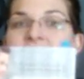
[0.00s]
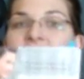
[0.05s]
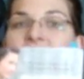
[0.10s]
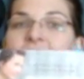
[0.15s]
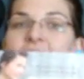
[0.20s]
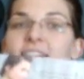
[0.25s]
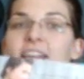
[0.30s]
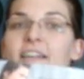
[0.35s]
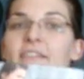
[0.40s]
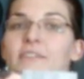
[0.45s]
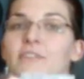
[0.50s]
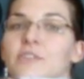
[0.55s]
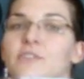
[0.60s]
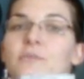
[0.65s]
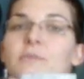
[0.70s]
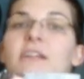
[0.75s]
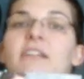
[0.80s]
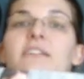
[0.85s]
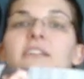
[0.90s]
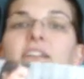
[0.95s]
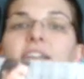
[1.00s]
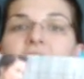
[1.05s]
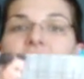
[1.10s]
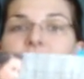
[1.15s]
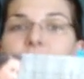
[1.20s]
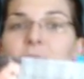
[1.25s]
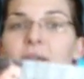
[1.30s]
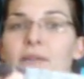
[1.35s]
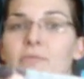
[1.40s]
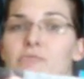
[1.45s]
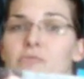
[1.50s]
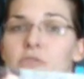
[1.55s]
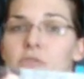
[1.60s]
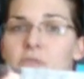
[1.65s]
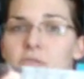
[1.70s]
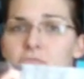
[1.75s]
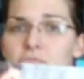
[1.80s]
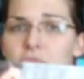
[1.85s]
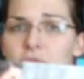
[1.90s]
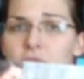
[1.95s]
This cover sweater is my
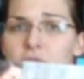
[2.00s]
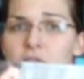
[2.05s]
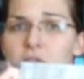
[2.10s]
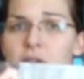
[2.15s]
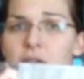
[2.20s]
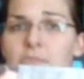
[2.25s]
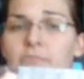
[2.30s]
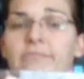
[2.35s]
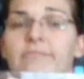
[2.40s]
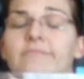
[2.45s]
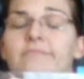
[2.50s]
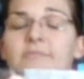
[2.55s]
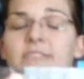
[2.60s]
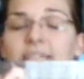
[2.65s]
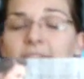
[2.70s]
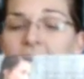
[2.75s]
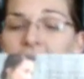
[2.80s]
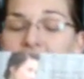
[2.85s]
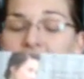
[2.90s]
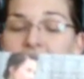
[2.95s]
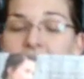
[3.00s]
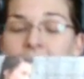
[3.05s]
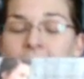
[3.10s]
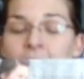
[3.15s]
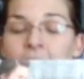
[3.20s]
sad.